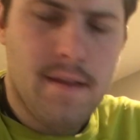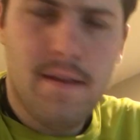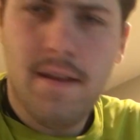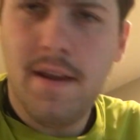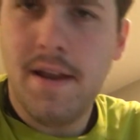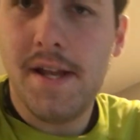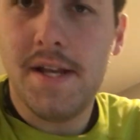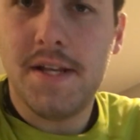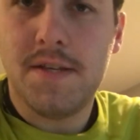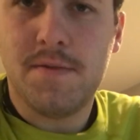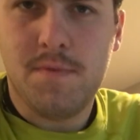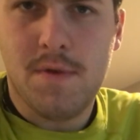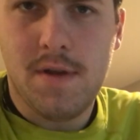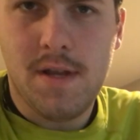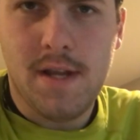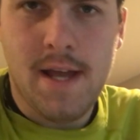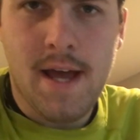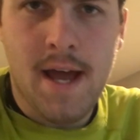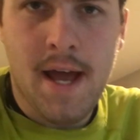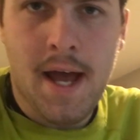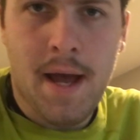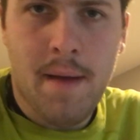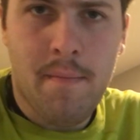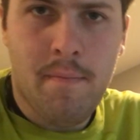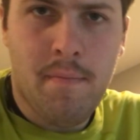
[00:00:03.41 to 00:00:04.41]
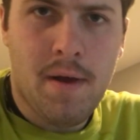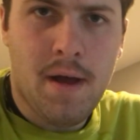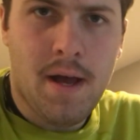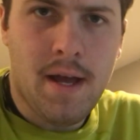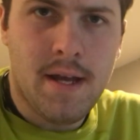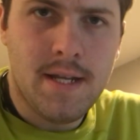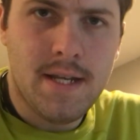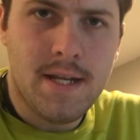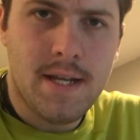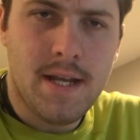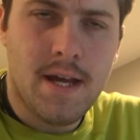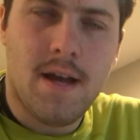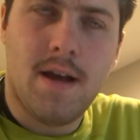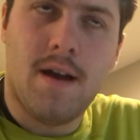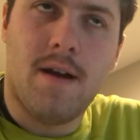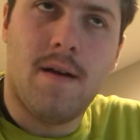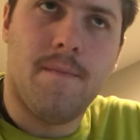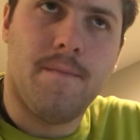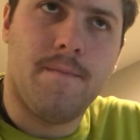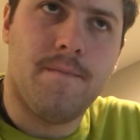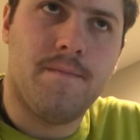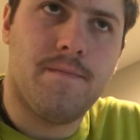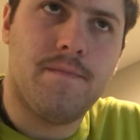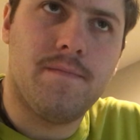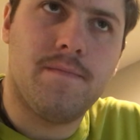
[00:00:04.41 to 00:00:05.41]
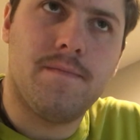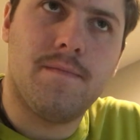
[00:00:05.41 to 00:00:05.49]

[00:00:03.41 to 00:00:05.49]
Today I just wanted to hop on, um,